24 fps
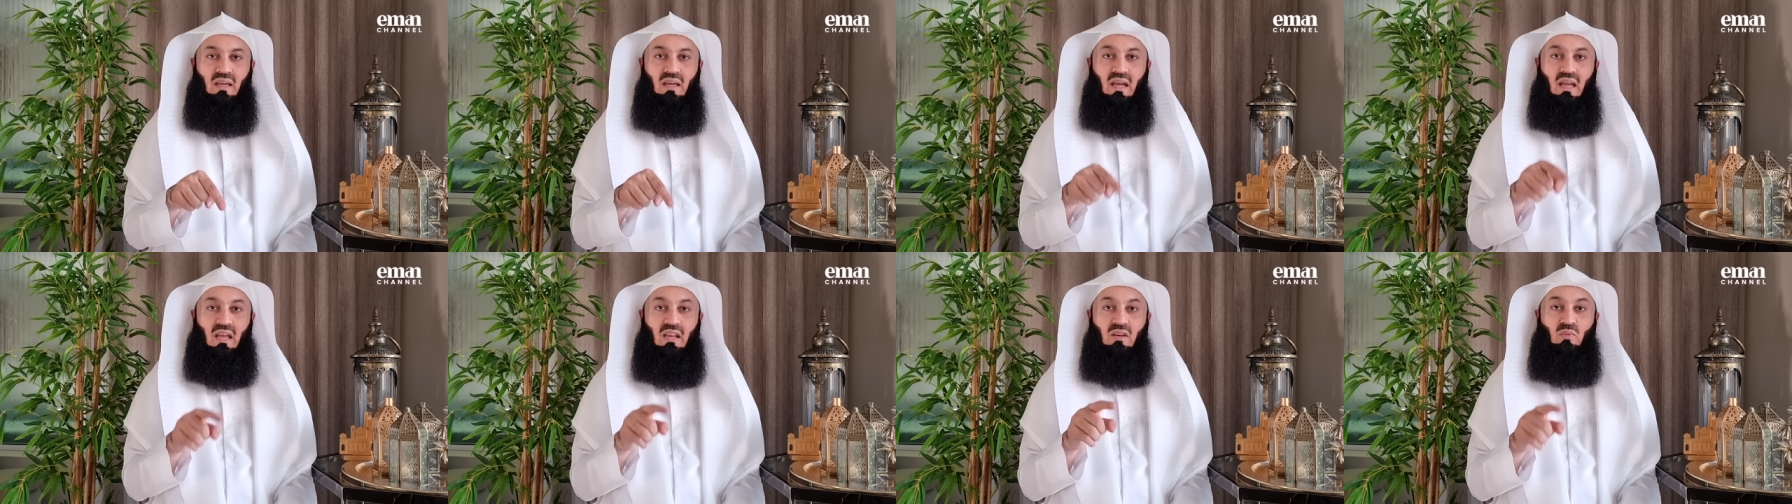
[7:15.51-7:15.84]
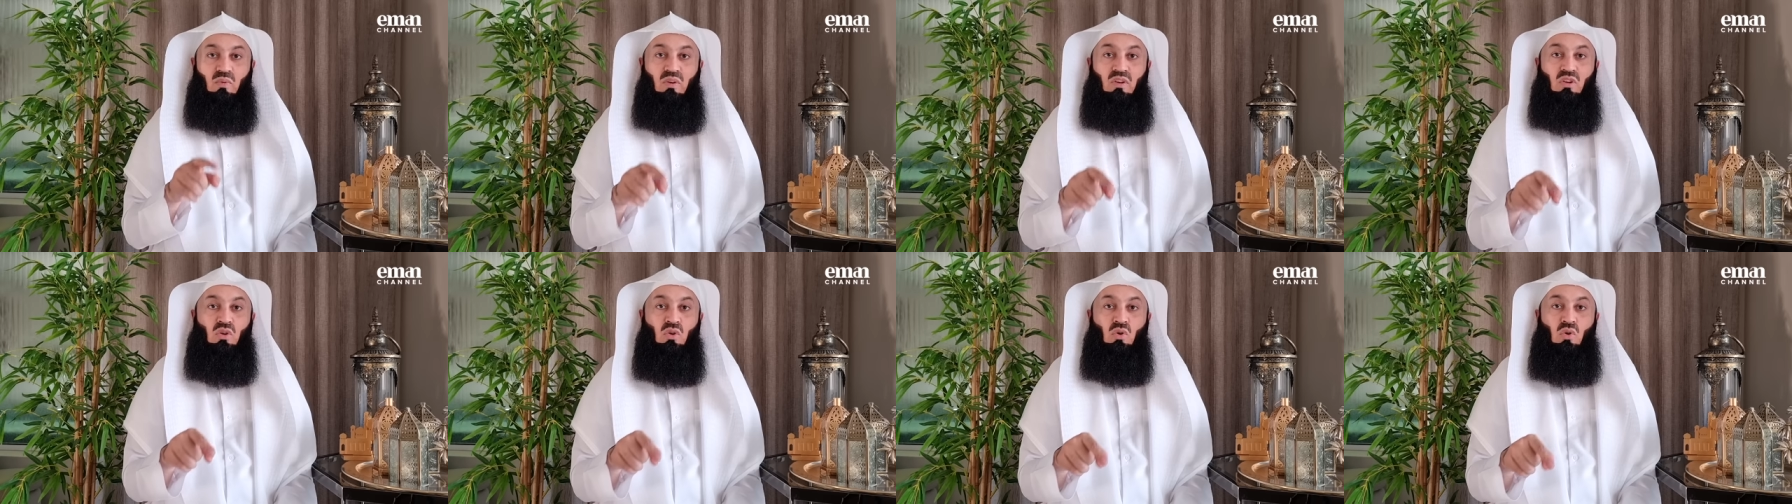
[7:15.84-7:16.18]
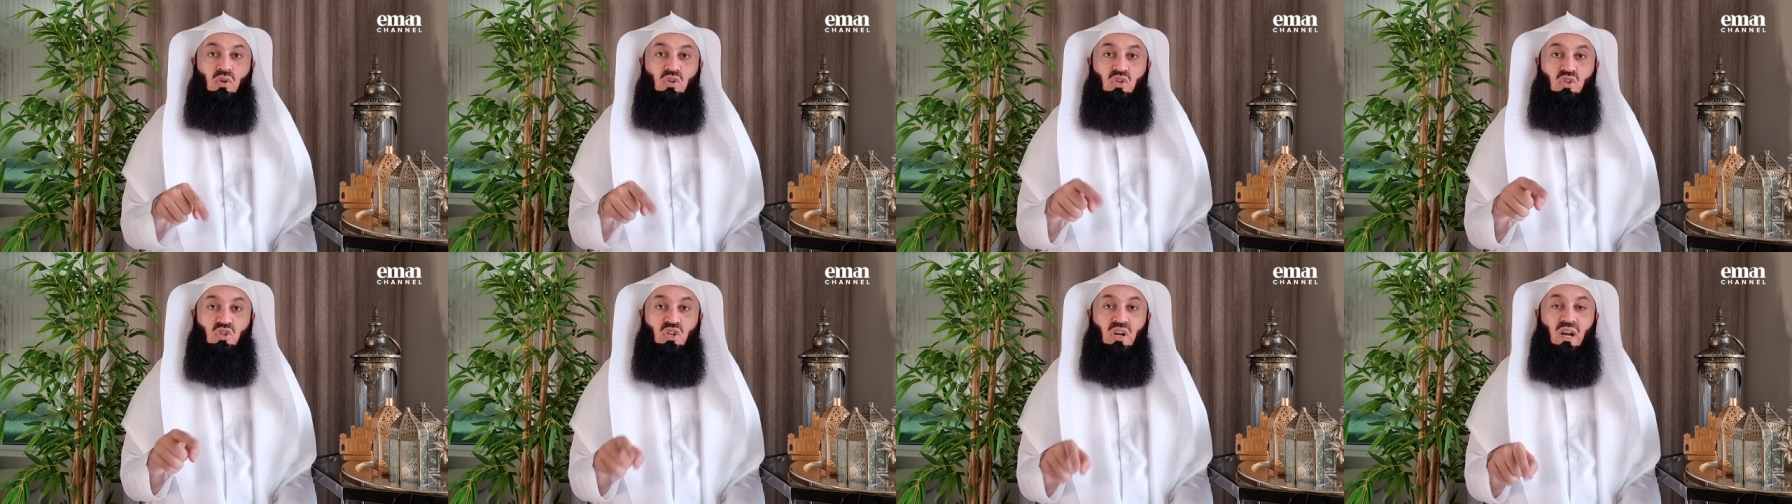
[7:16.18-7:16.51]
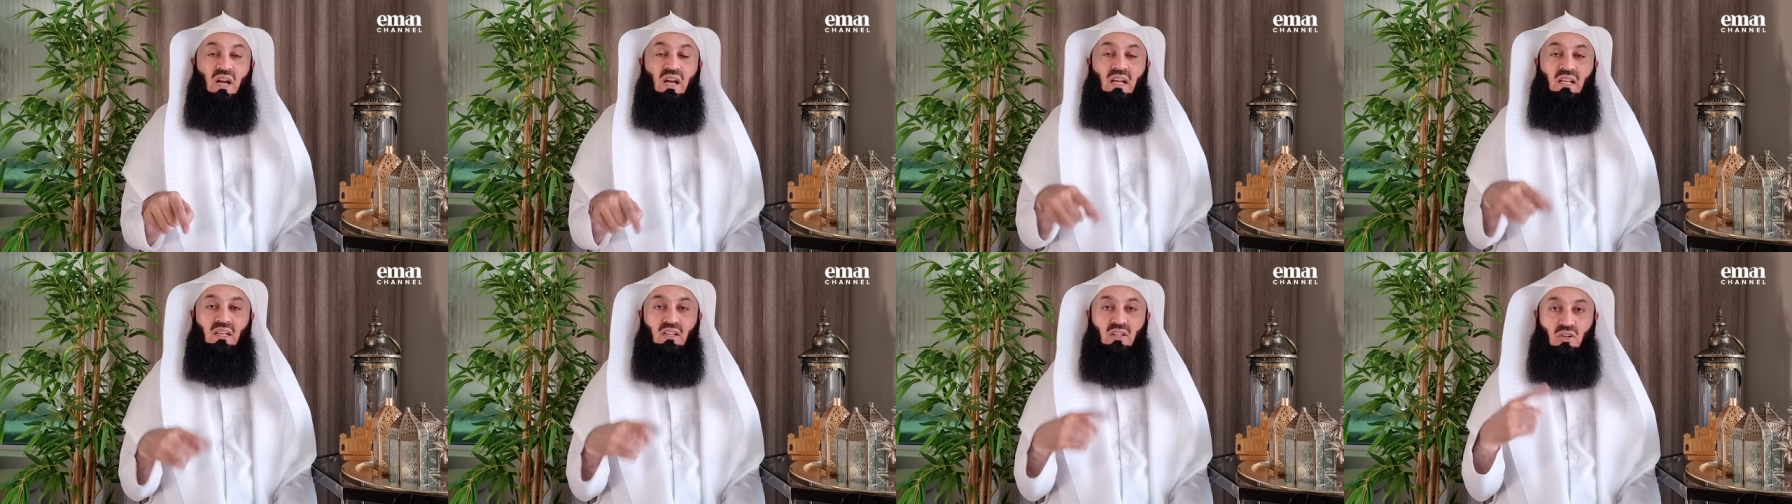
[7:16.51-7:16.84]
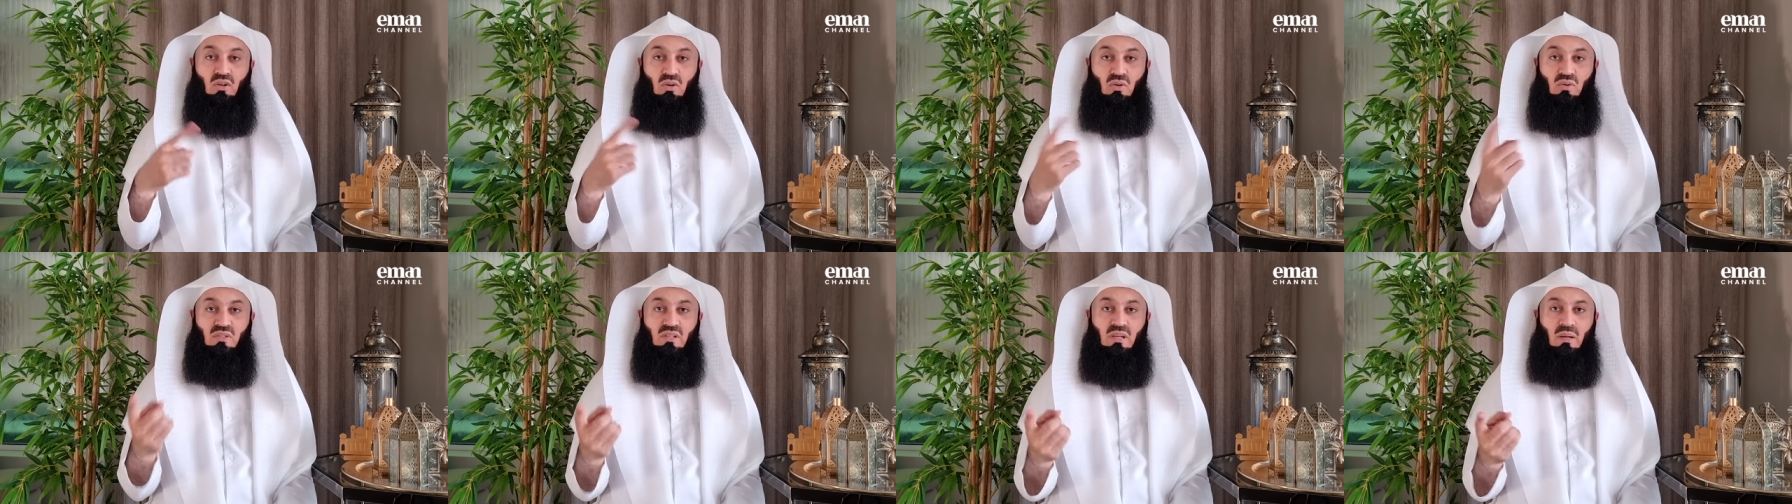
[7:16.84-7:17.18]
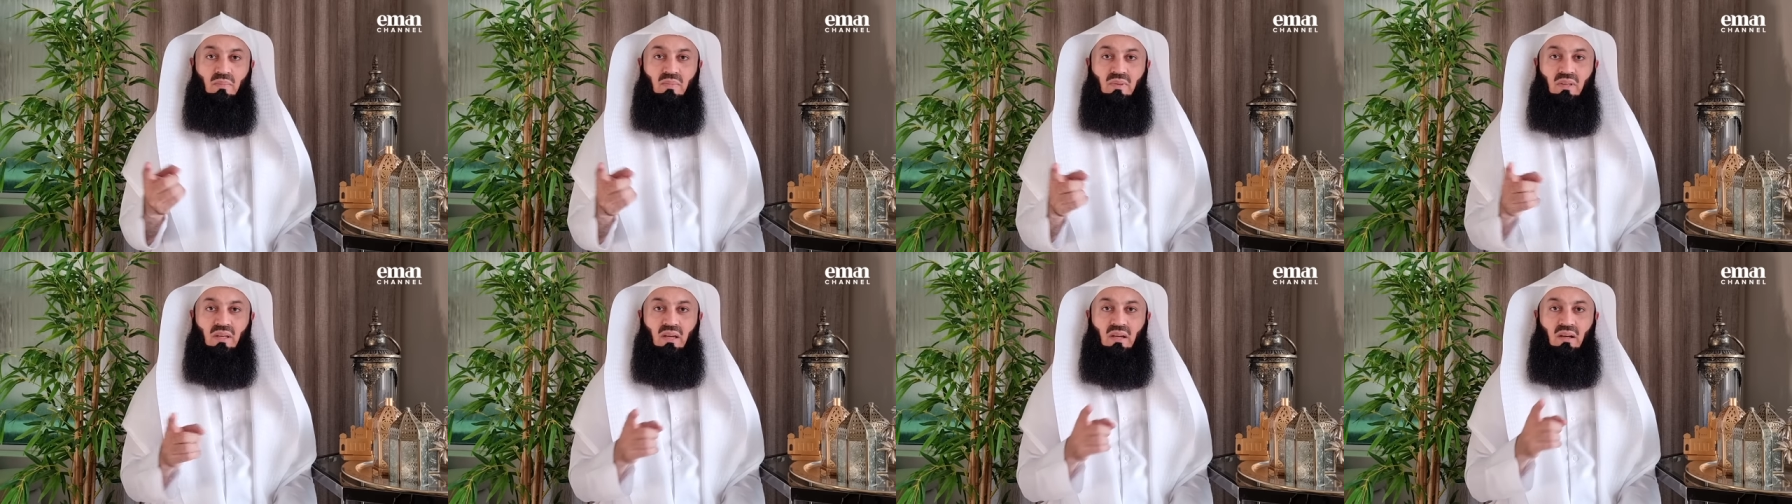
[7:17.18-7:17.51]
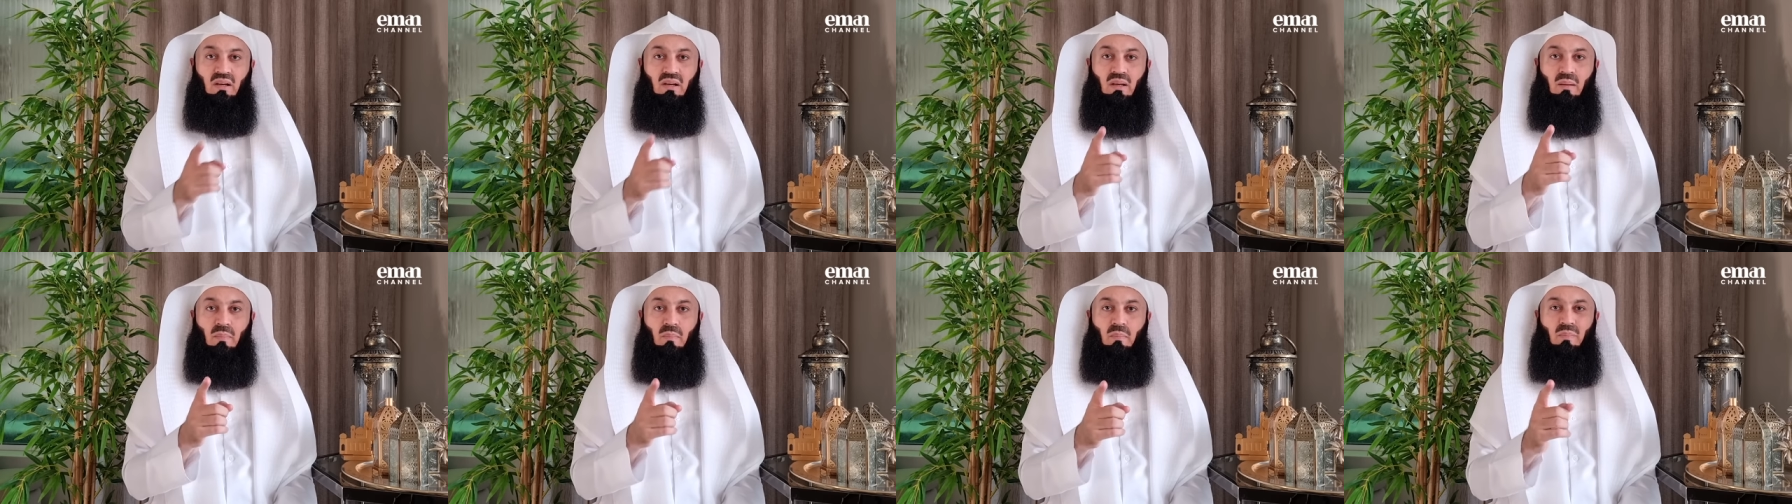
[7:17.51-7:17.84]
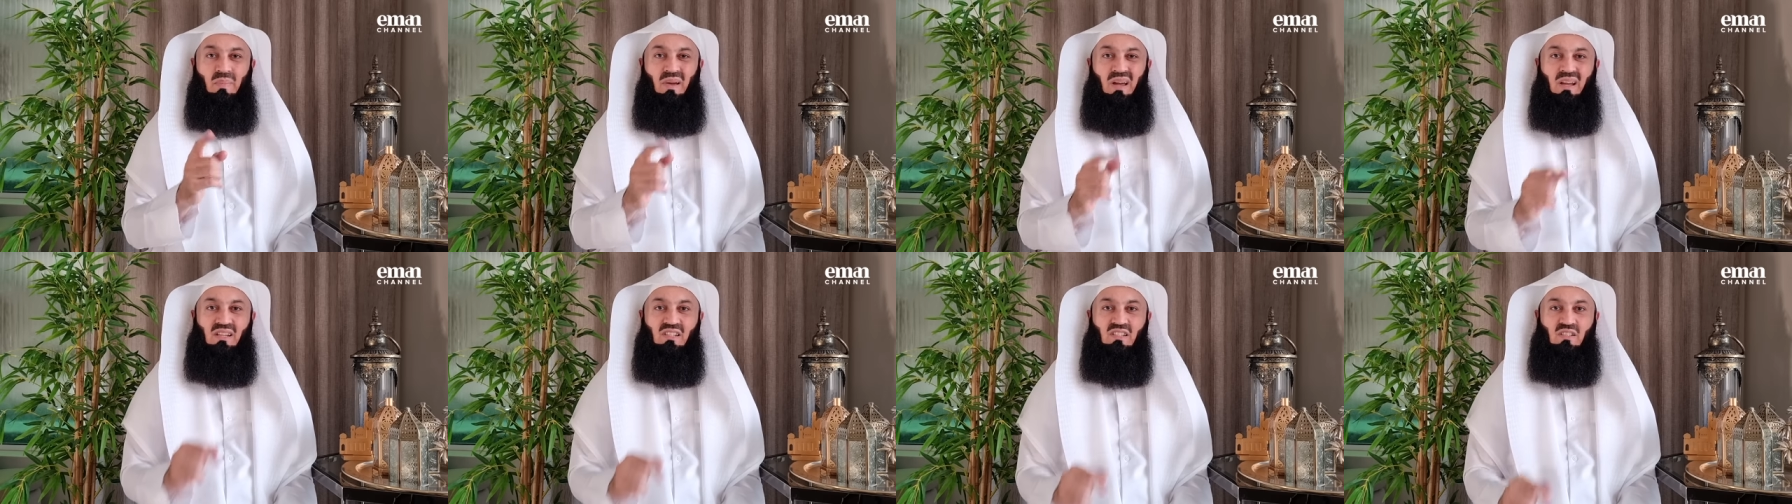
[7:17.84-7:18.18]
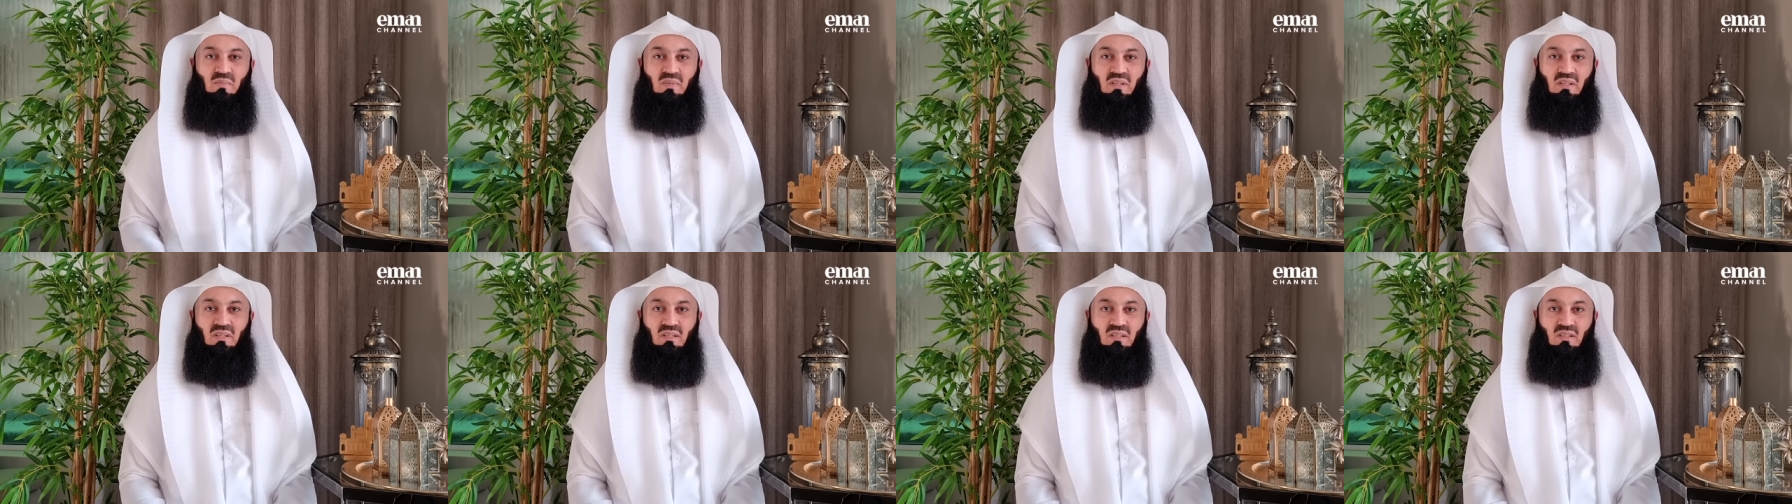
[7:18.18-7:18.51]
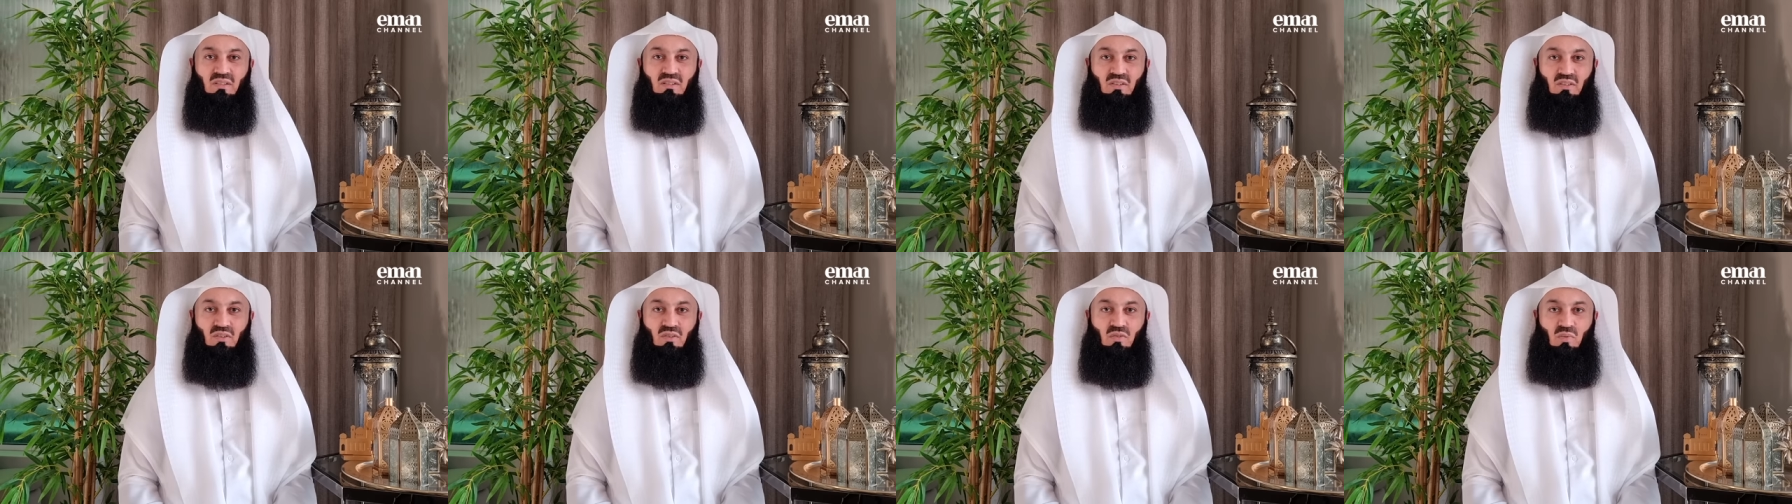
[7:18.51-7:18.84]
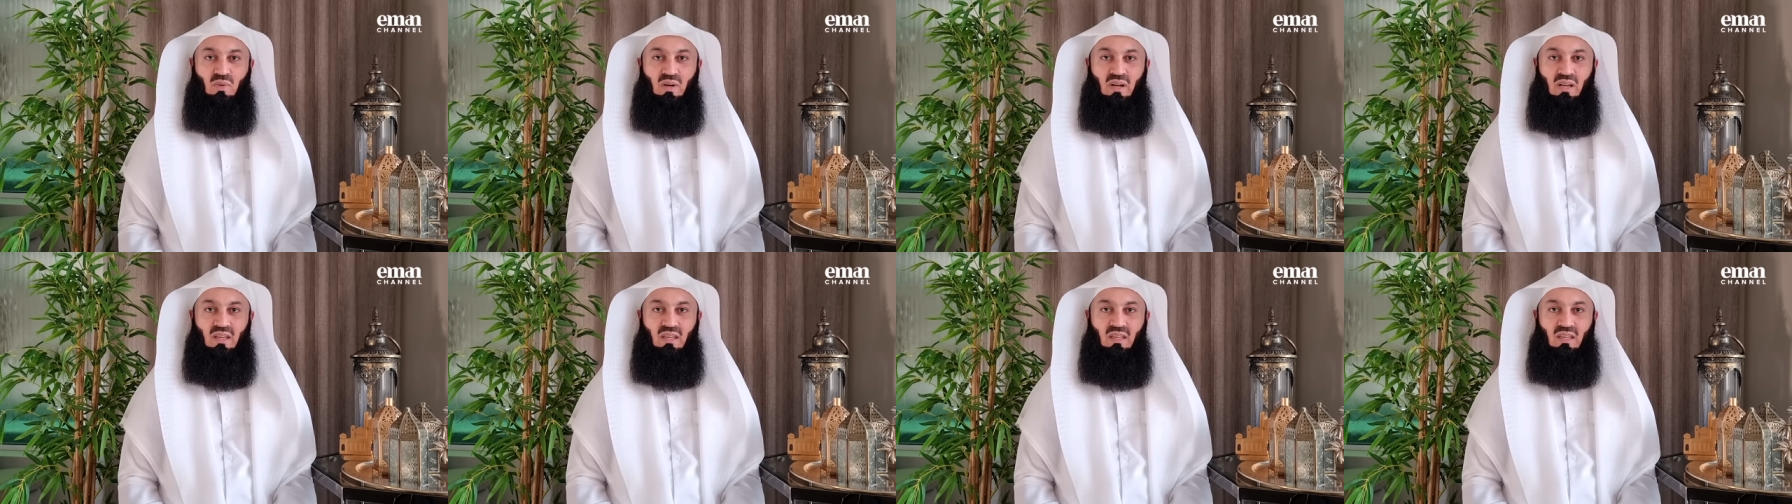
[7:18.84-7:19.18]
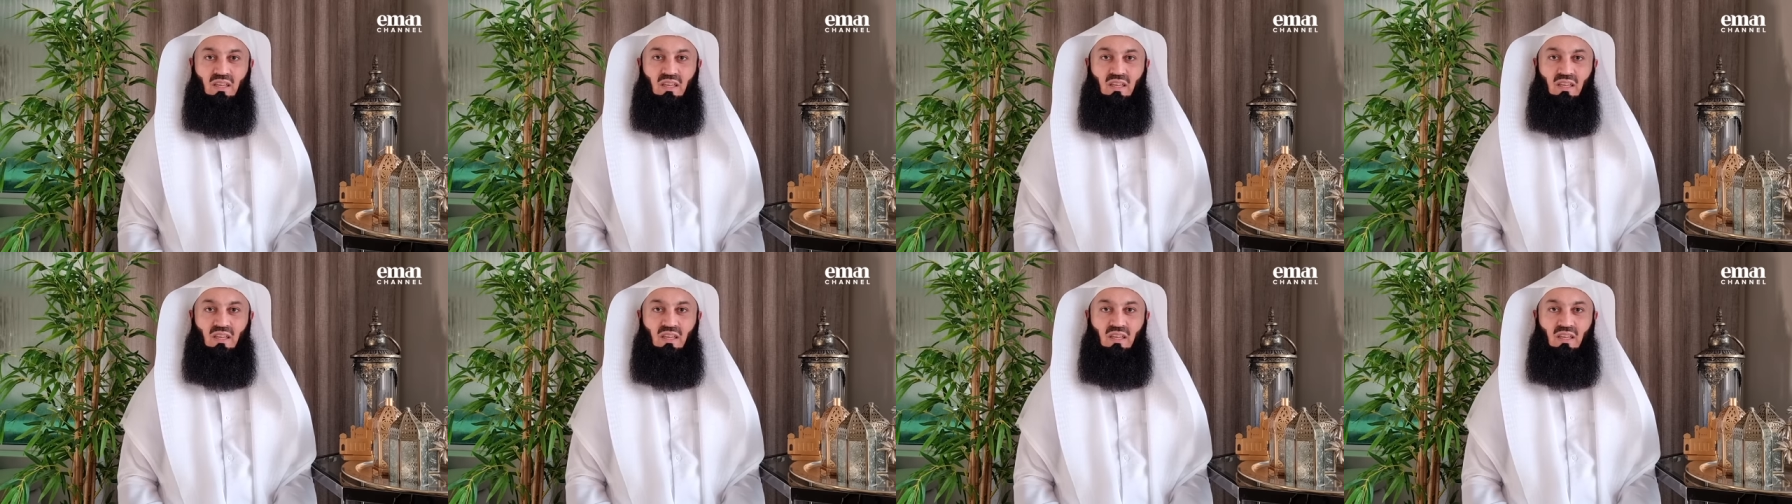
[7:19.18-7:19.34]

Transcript: And when your child grows up, they're an embarrassment. Do you know why?